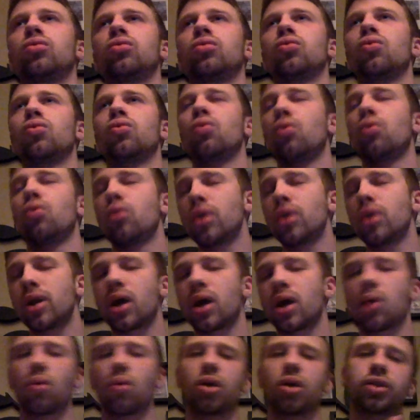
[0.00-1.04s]
would I
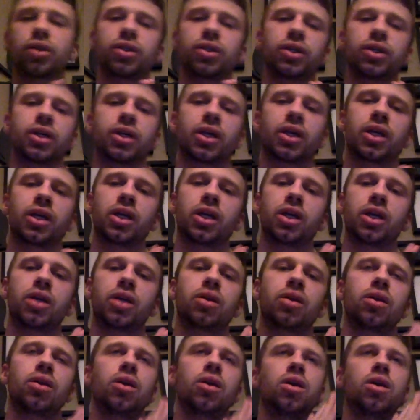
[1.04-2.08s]
watch it
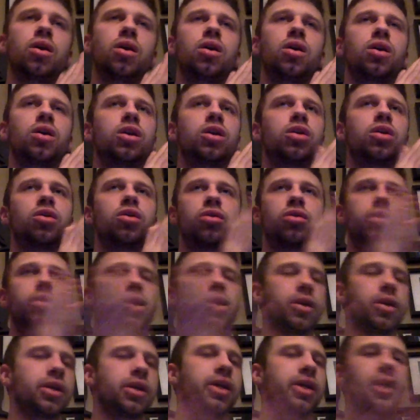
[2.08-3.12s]
again?
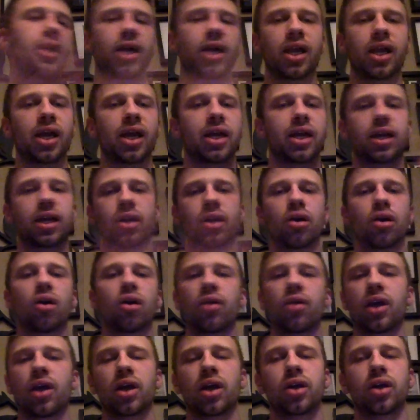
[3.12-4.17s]
Did I like it? All
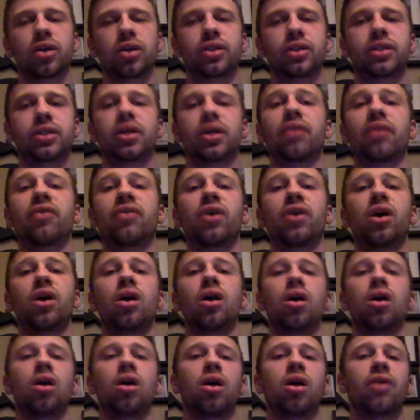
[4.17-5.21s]
that good stuff.
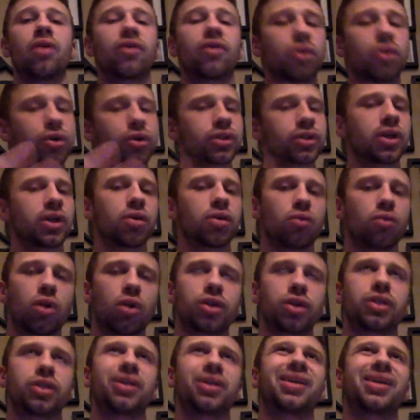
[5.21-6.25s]
Of course I would
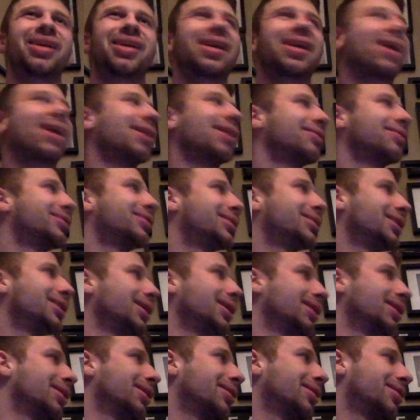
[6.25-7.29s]
watch it again. I've
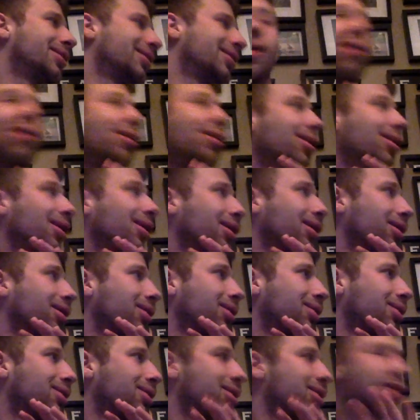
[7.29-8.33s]
seen it.
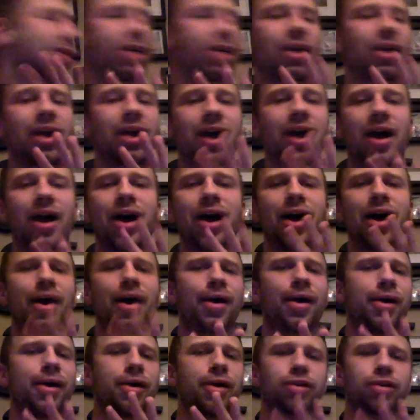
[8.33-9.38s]
Sorry,
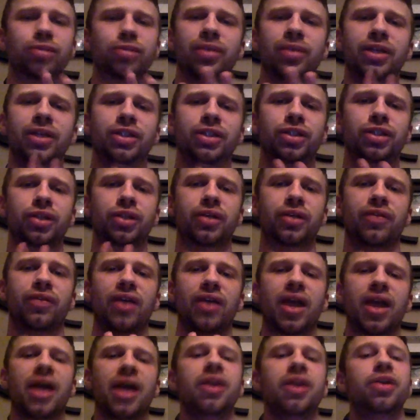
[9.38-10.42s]
I was making sure if I
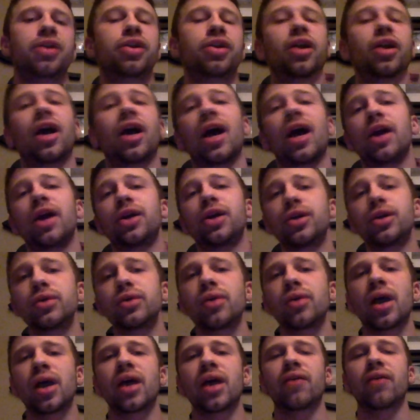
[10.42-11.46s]
had it or not. I do
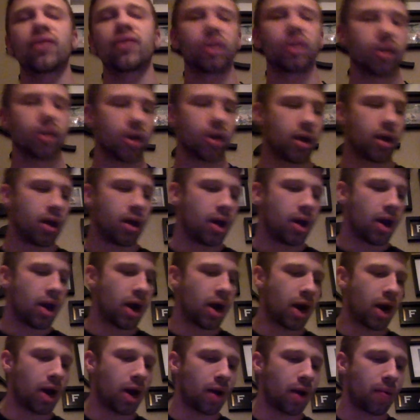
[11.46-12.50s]
have it.
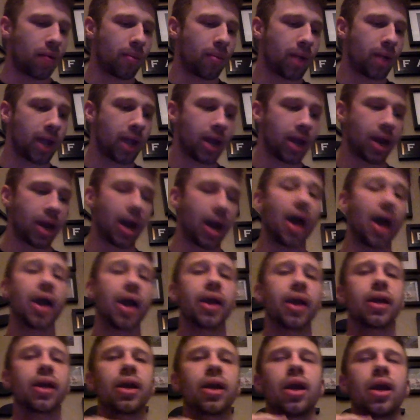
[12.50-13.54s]
And
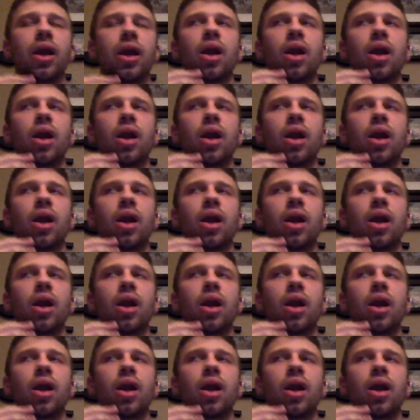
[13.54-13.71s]
I